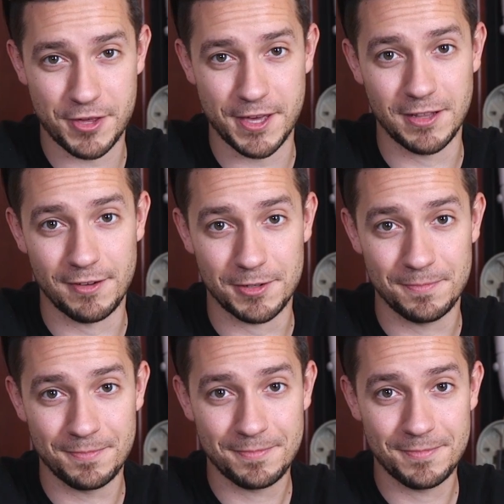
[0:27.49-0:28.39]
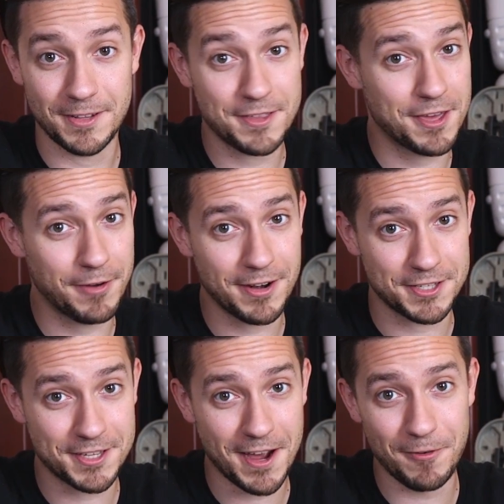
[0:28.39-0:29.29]
your skill level. Now let's get
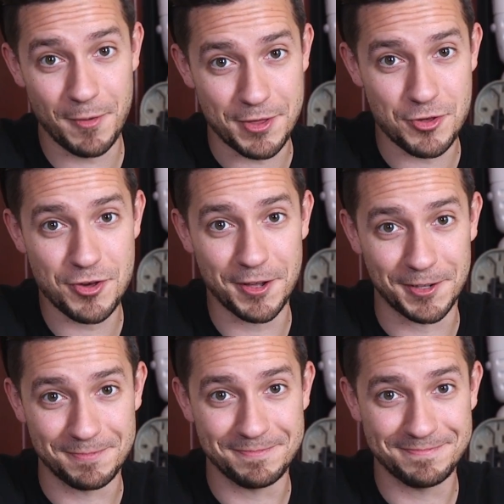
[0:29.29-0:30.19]
ready to Skyrim and chill.